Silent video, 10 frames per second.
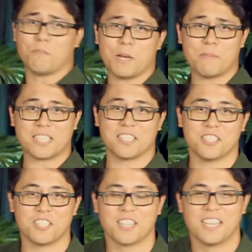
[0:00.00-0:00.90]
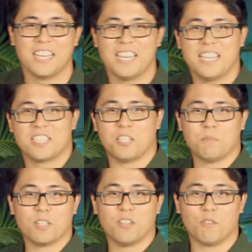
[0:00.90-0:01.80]
of my message
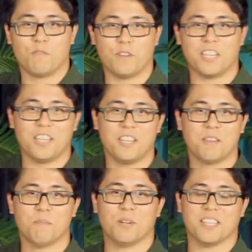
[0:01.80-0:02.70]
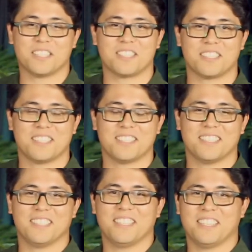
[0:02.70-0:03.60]
seems a little funny, but it's
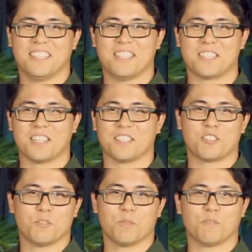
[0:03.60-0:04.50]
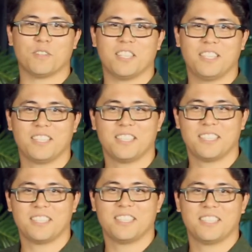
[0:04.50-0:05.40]
not super funny
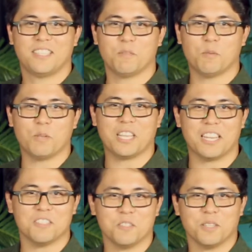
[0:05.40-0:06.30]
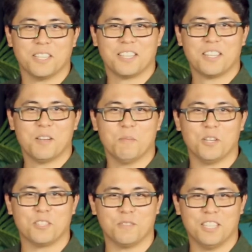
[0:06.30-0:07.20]
when we get into it.
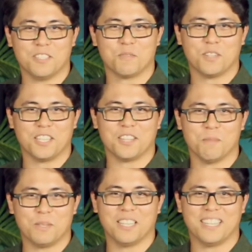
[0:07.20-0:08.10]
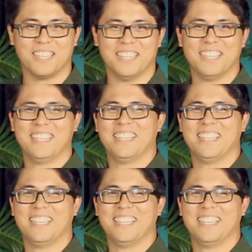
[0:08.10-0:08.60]
But it is funny at the beginning.